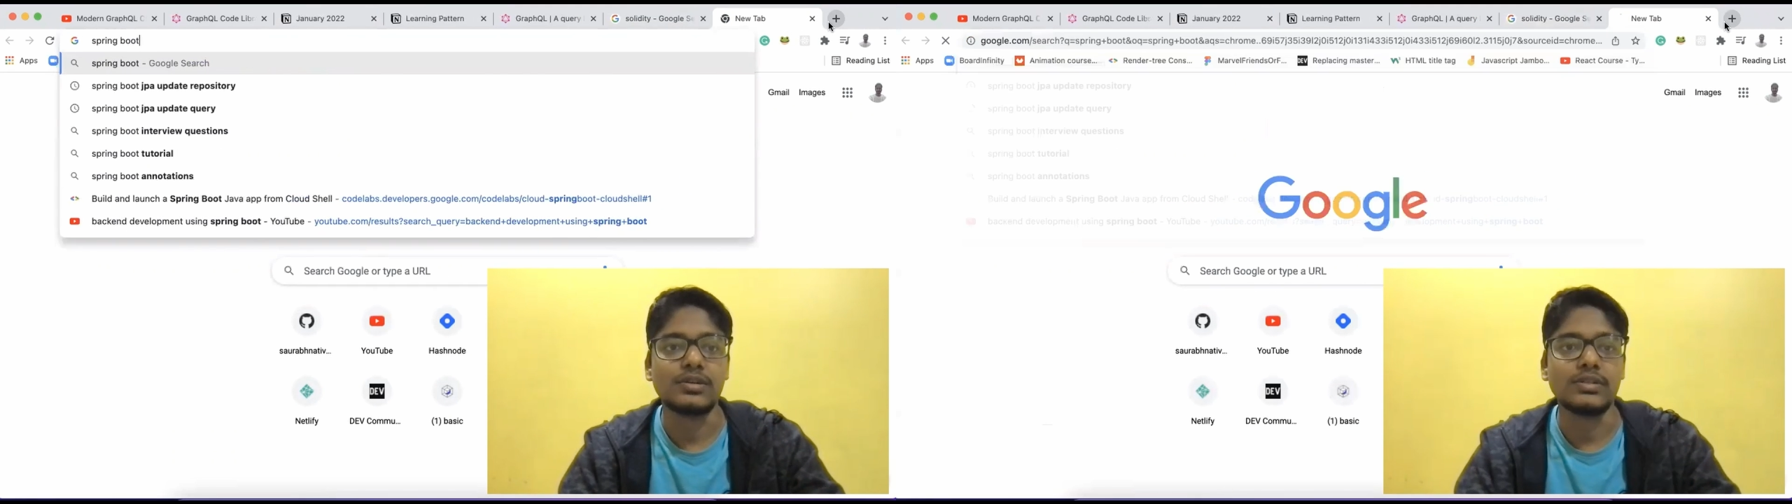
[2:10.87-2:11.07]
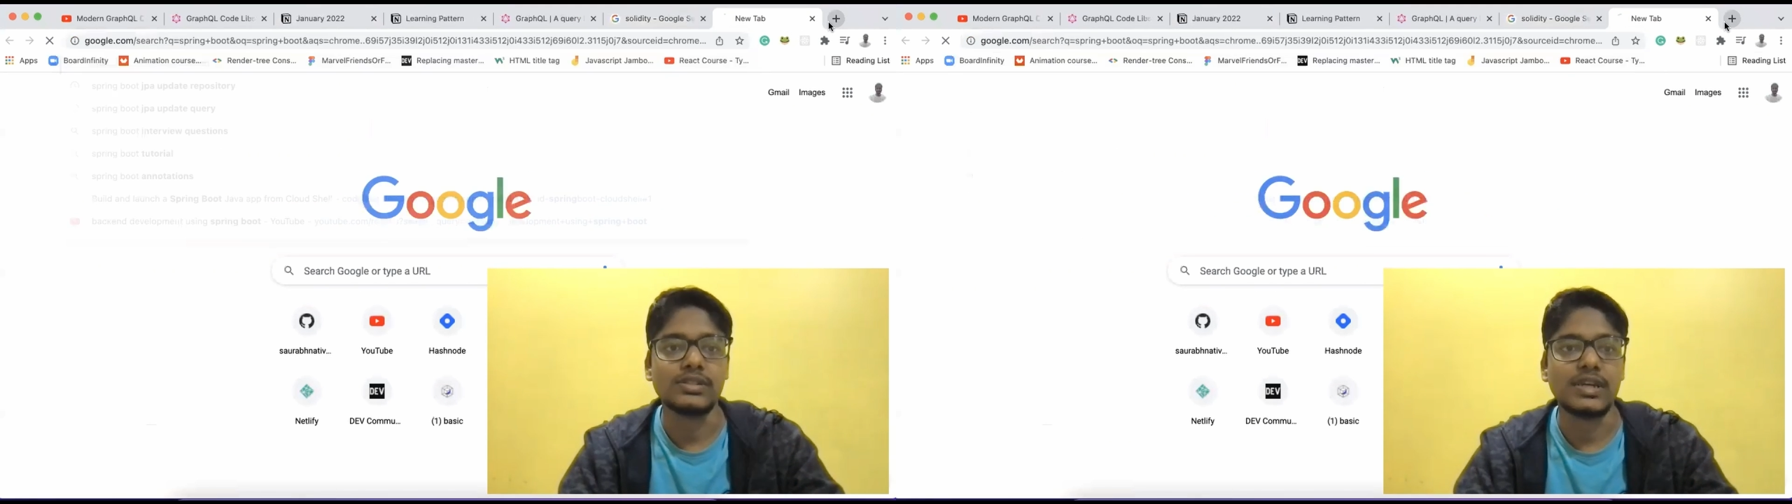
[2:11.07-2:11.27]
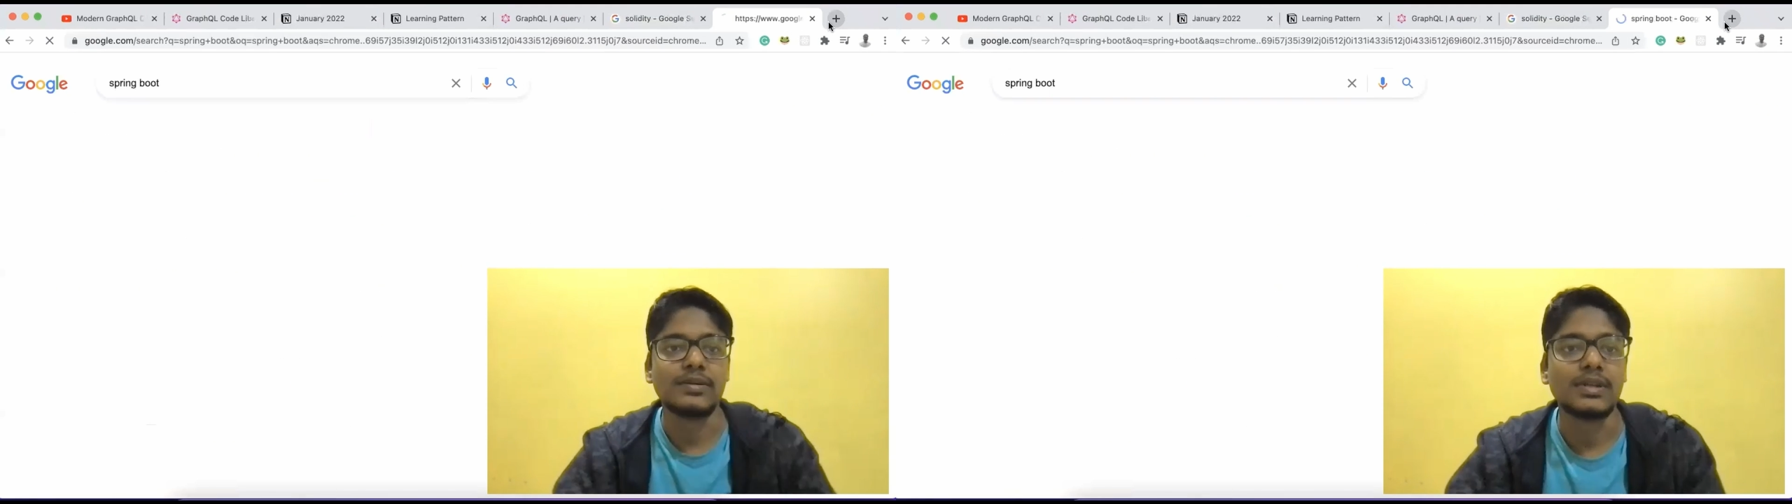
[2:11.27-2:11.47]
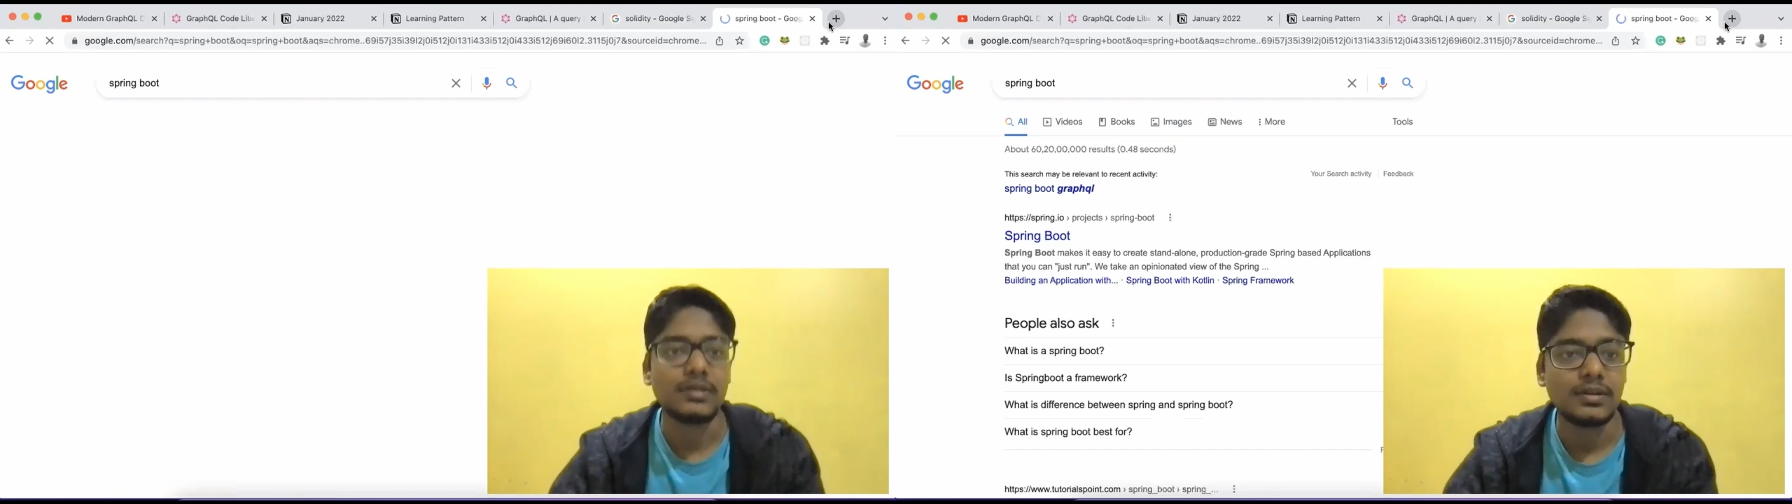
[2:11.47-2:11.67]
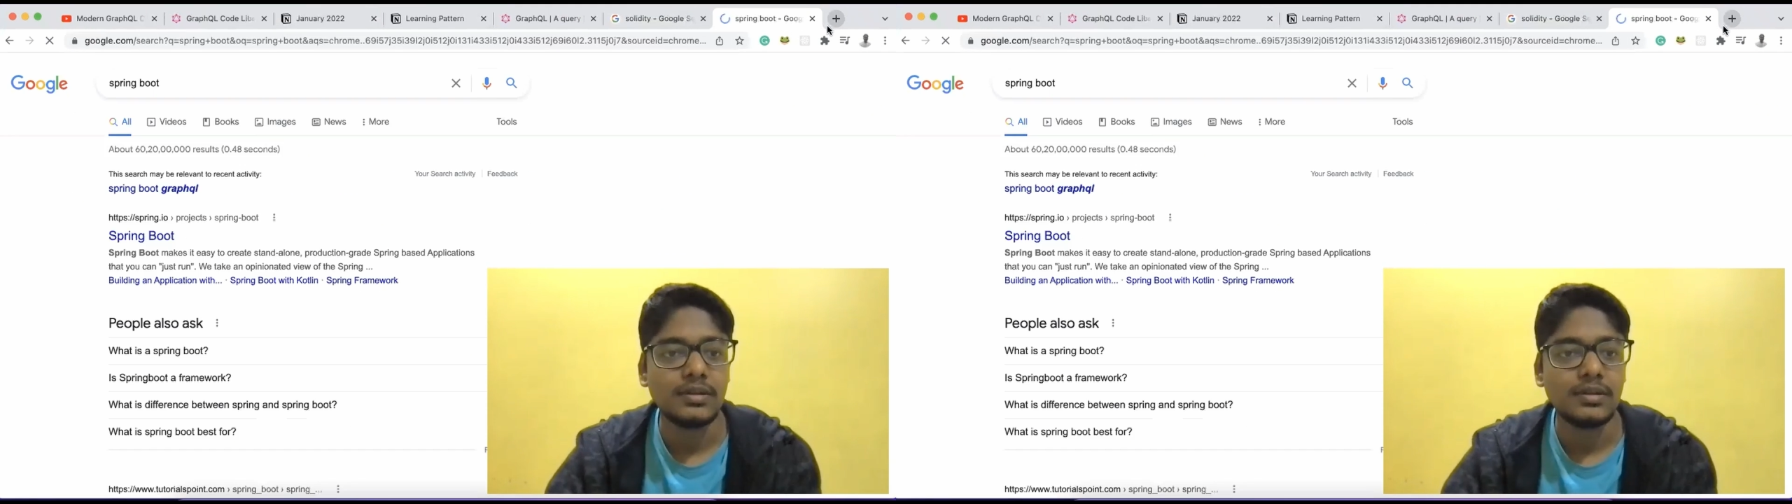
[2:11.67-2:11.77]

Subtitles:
on Java,